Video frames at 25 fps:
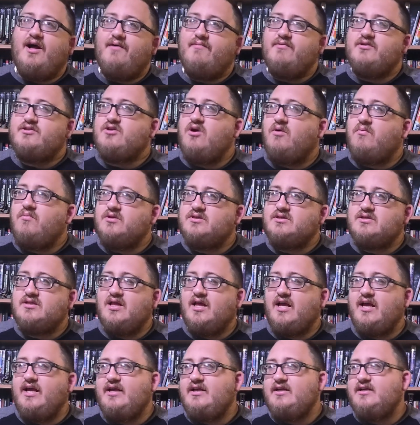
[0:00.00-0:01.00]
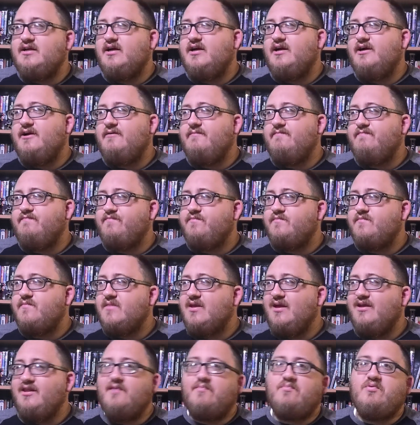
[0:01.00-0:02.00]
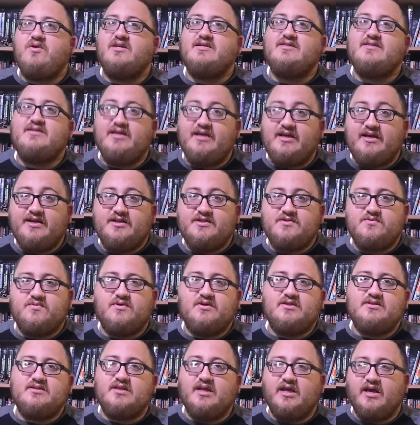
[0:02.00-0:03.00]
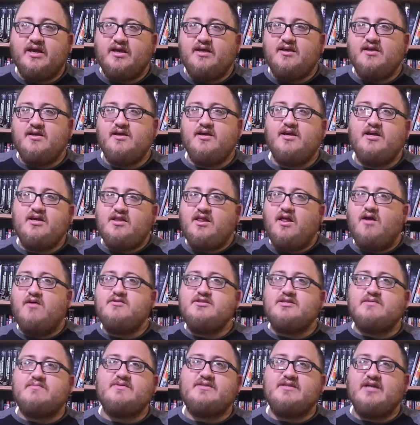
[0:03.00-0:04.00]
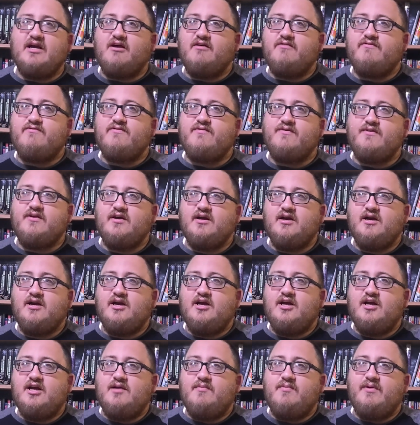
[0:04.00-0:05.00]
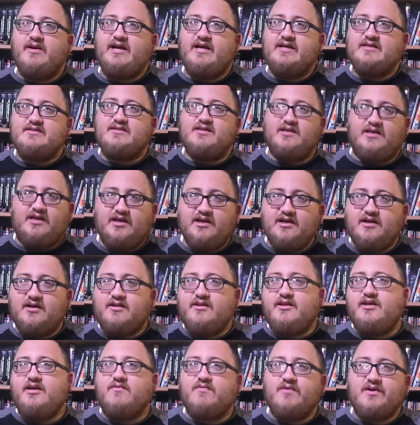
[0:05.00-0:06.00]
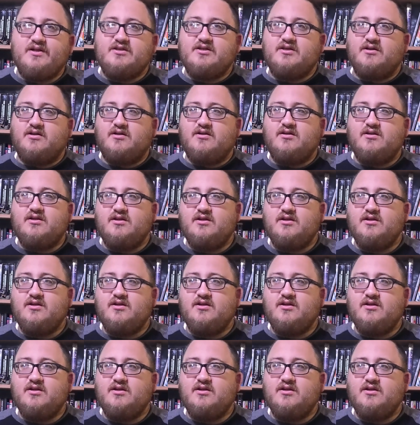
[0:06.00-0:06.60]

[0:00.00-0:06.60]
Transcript: It's almost like The Prestige, where it's like he clones himself, but he has to kill the original.